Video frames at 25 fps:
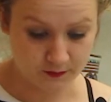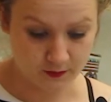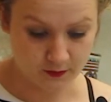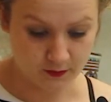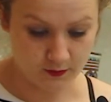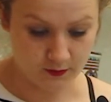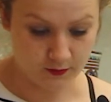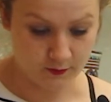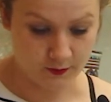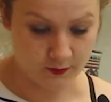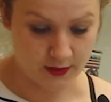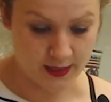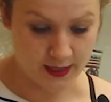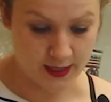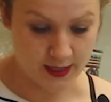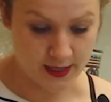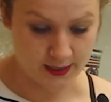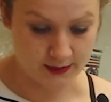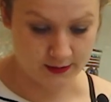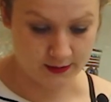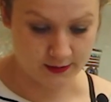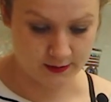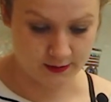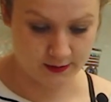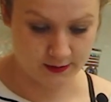on the
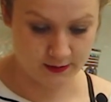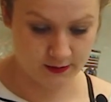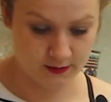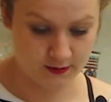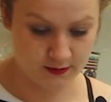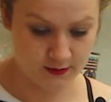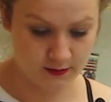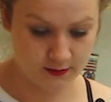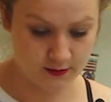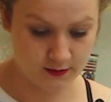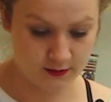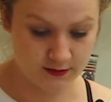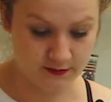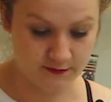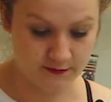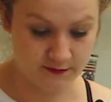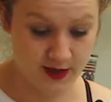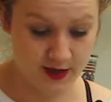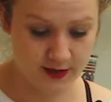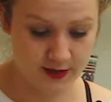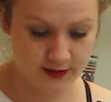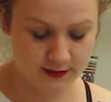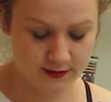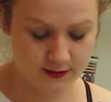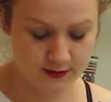weekend to the
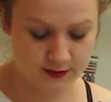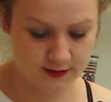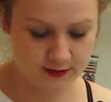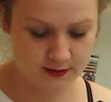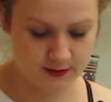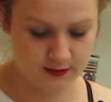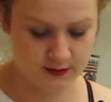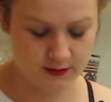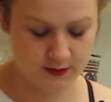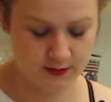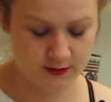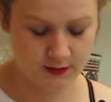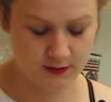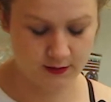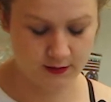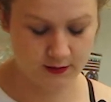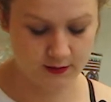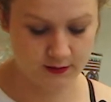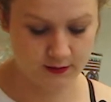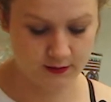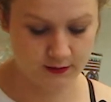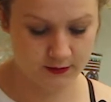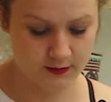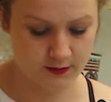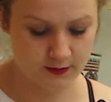vets,
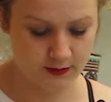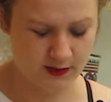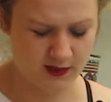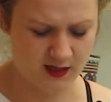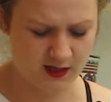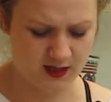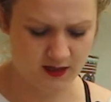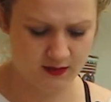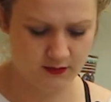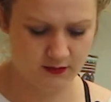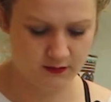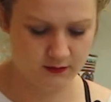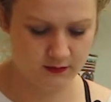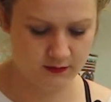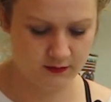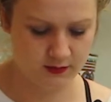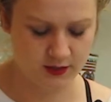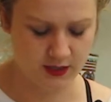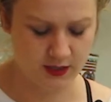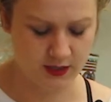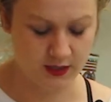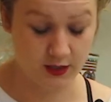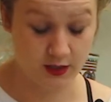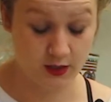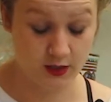and
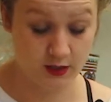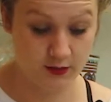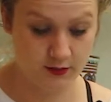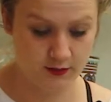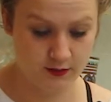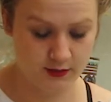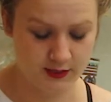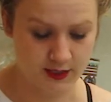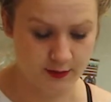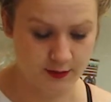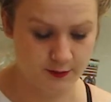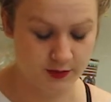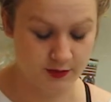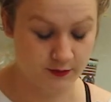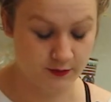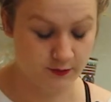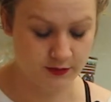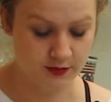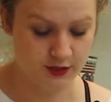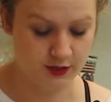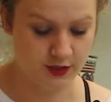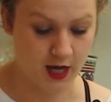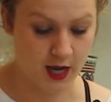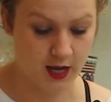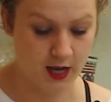she had a huge tantrum,
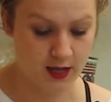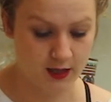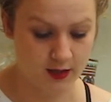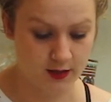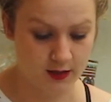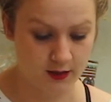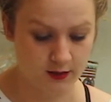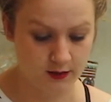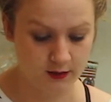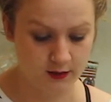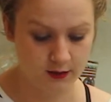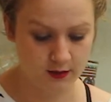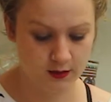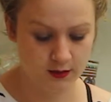was shaking.